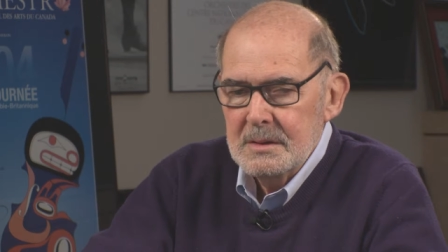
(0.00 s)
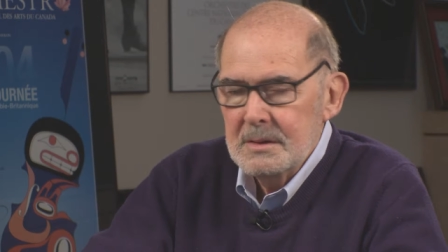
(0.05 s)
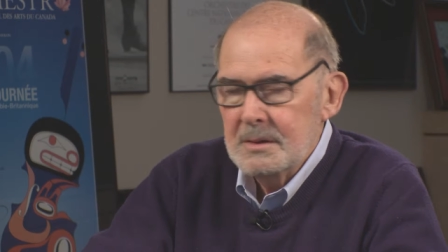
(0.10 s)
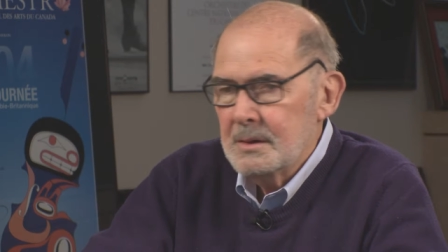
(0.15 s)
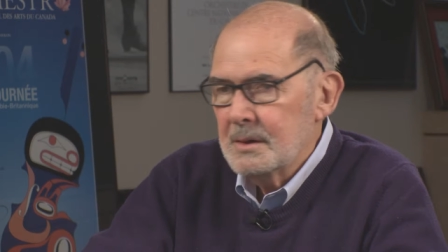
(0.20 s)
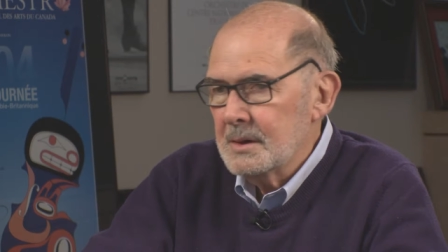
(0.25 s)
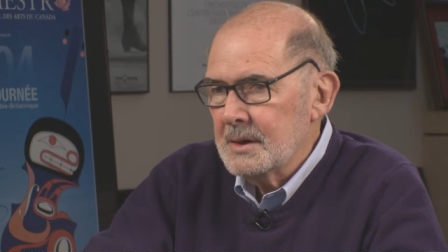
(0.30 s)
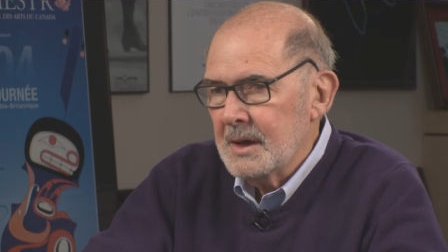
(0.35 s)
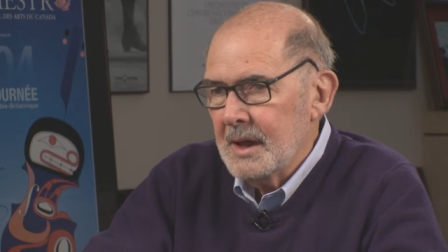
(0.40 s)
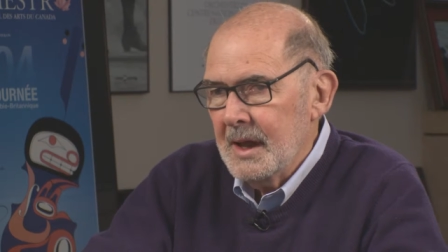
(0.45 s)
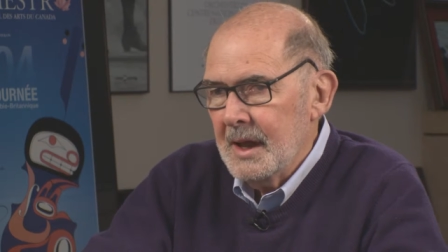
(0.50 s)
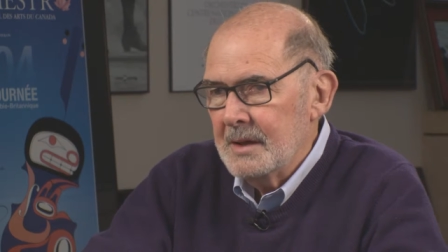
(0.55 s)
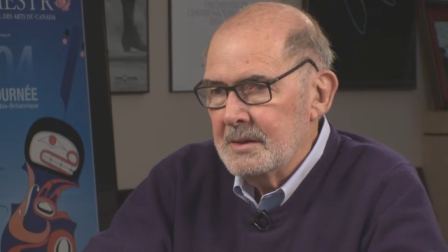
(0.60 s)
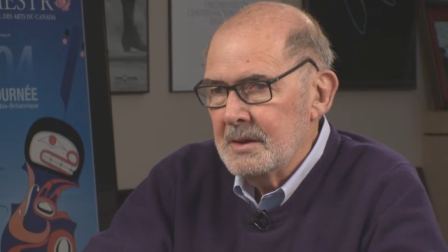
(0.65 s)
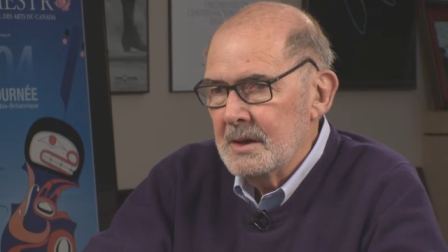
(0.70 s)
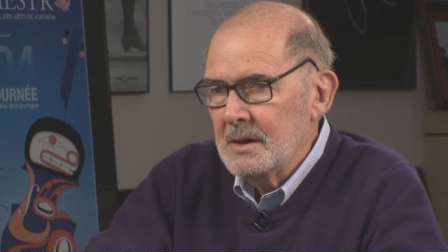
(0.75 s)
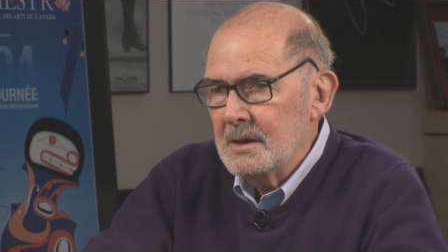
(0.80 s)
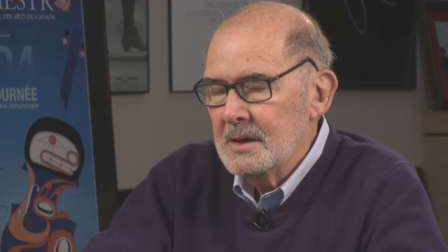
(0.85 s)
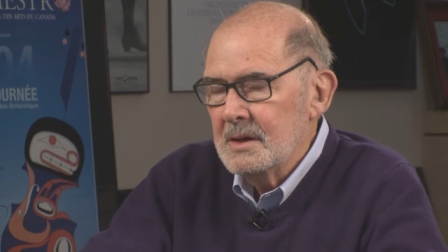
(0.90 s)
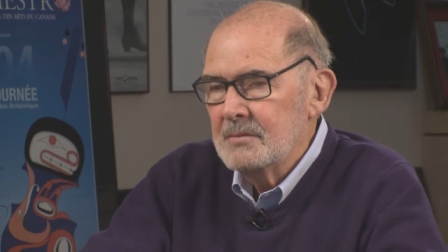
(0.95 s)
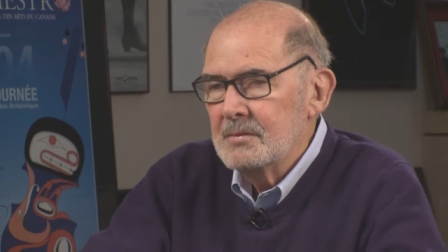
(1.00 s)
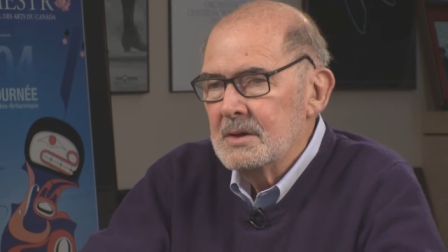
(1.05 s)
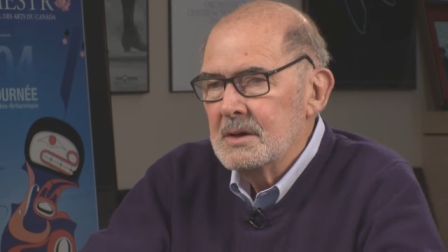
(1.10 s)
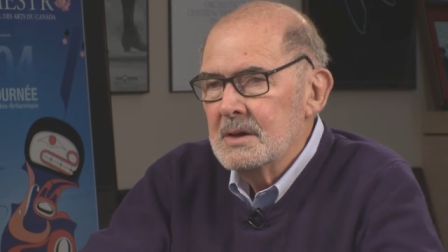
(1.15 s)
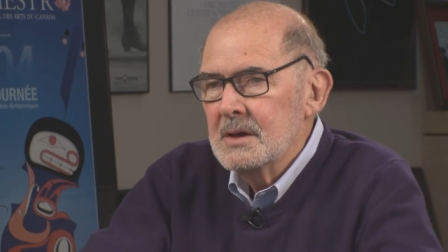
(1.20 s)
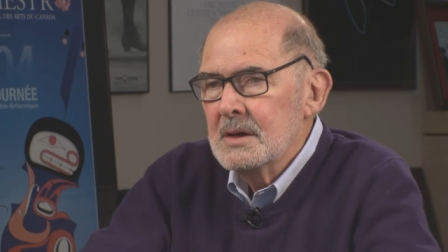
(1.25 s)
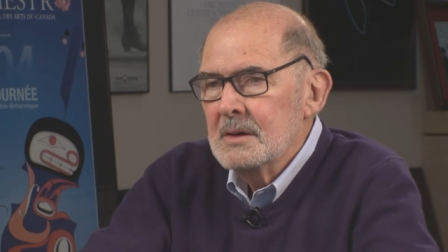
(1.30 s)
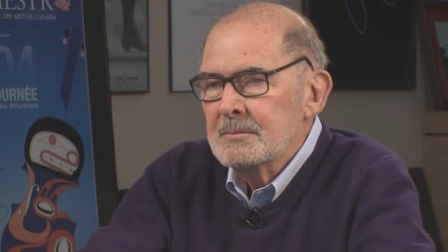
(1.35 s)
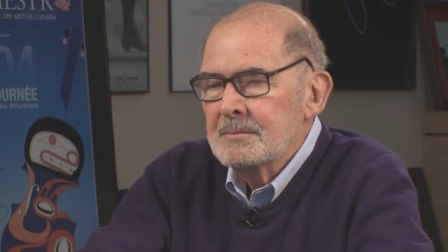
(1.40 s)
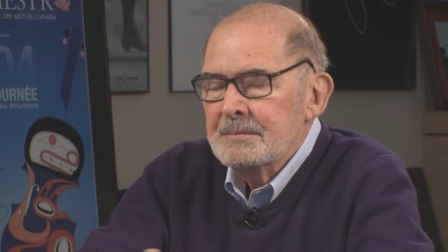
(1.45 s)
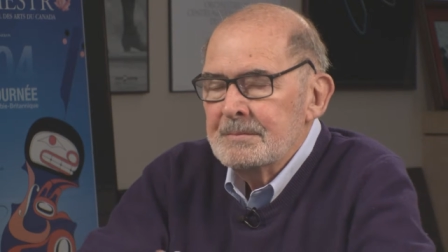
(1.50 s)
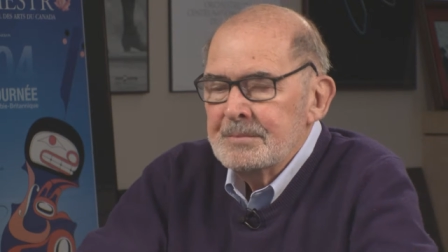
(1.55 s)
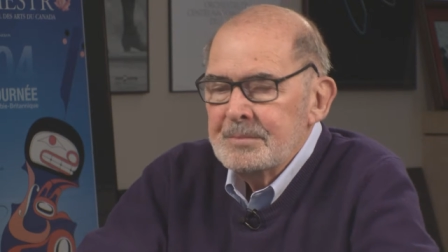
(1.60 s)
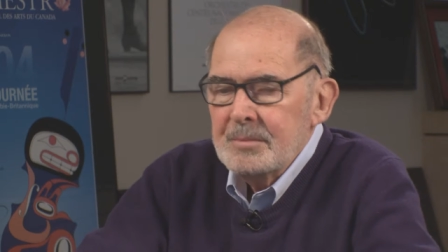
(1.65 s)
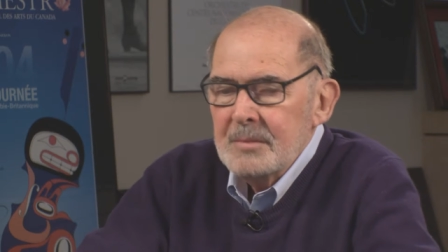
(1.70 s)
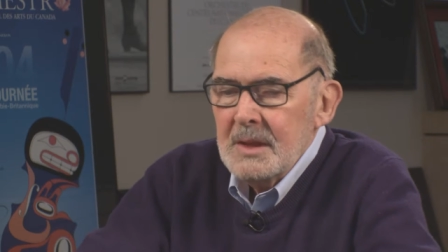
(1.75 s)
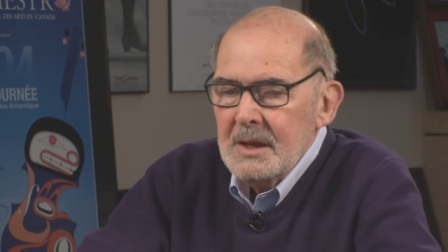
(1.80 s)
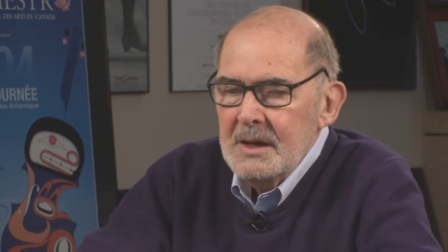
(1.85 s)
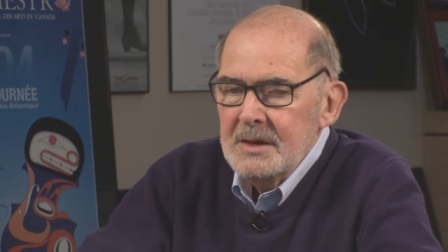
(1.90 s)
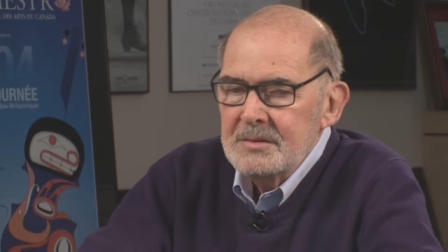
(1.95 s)
uh, you're a Cathy Levy,
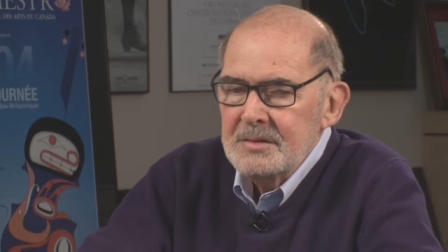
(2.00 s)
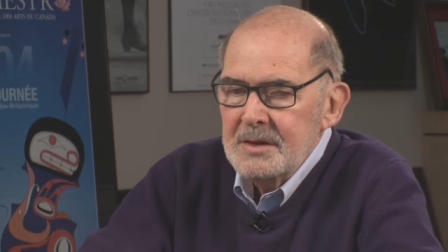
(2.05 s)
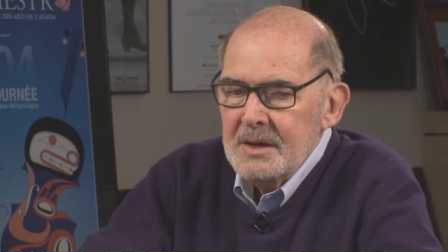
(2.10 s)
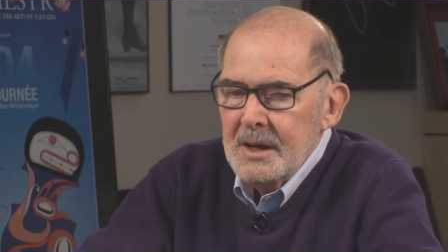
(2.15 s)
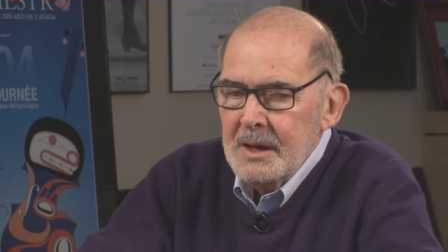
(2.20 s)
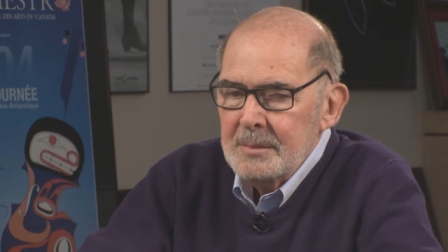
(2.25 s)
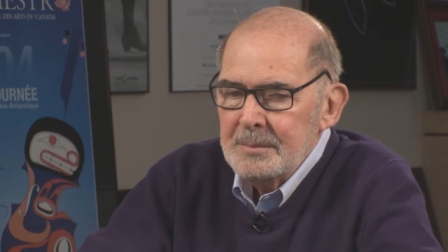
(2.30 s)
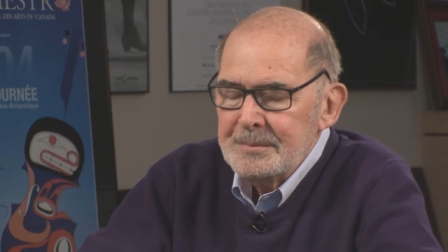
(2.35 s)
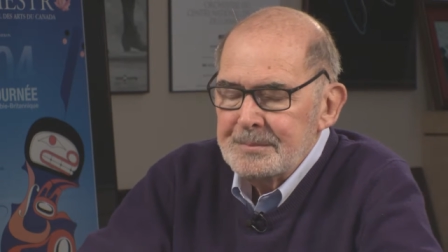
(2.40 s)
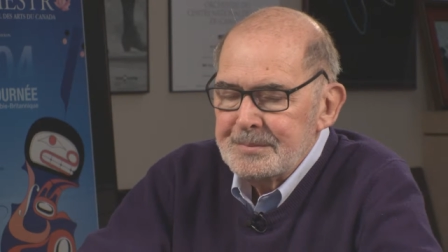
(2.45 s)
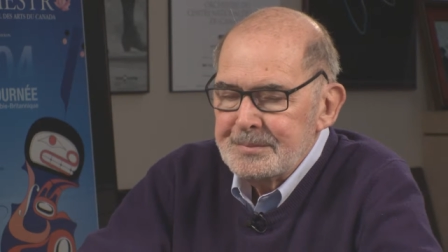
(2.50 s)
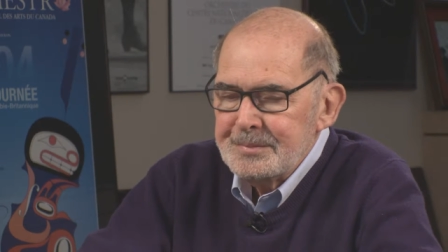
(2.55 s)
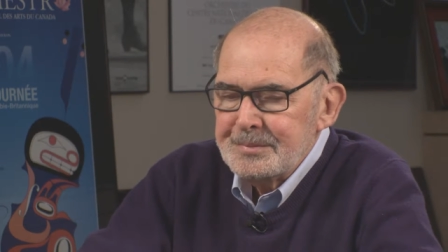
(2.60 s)
is that